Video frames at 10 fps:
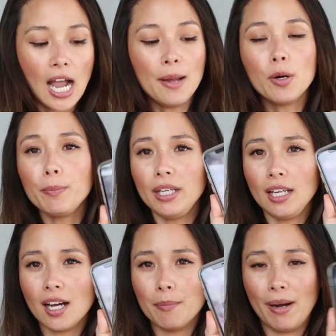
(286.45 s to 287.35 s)
I'm
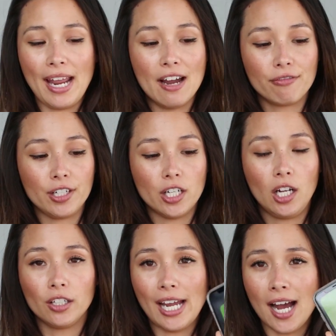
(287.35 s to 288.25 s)
opening up my Every
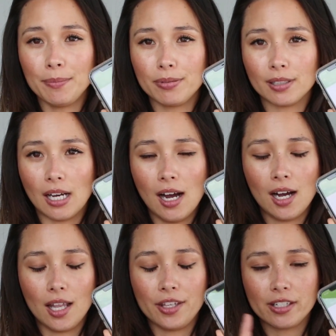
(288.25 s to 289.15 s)
Dollar app.
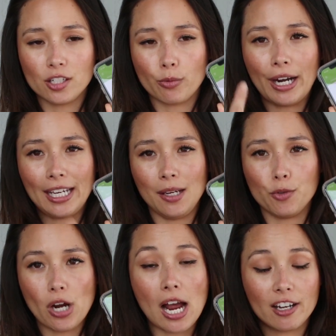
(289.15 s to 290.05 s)
This is where I
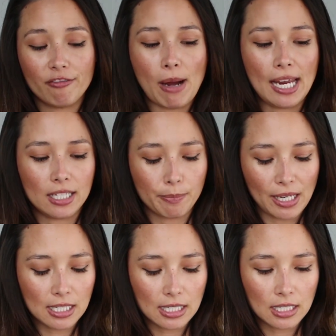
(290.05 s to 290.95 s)
keep track of my
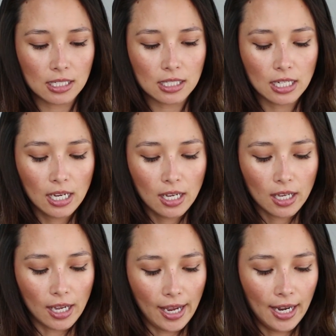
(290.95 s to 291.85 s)
expenses.
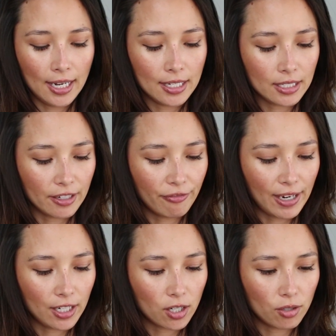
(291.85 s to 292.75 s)
And if
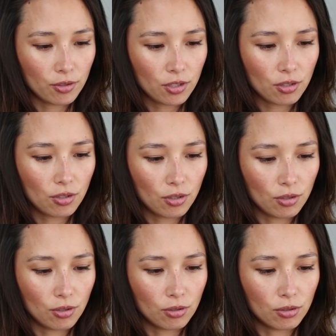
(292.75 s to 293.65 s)
I go
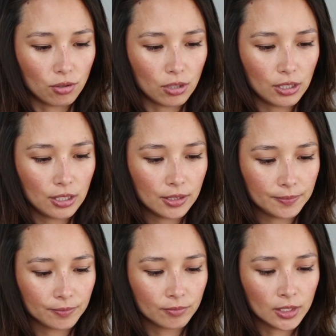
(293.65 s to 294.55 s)
to
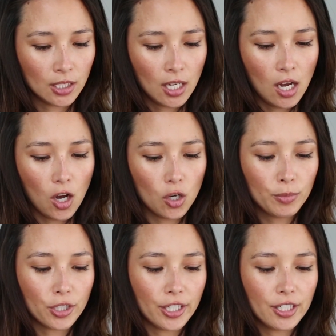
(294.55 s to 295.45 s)

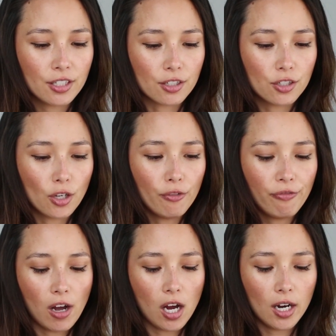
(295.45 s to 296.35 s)
Home Goods, so
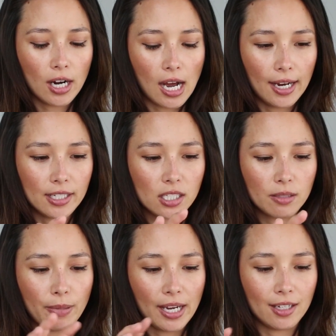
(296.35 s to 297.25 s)
far I
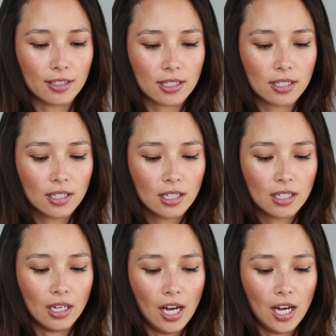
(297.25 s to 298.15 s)
spent
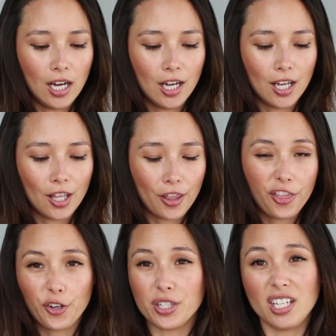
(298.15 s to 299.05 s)

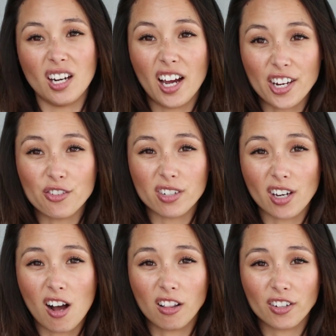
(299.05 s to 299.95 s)

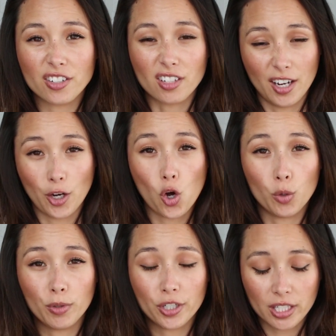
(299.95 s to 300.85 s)
$1,300 on
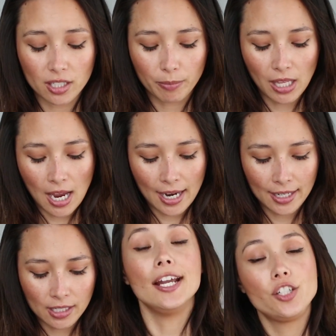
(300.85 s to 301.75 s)
home goods supplies.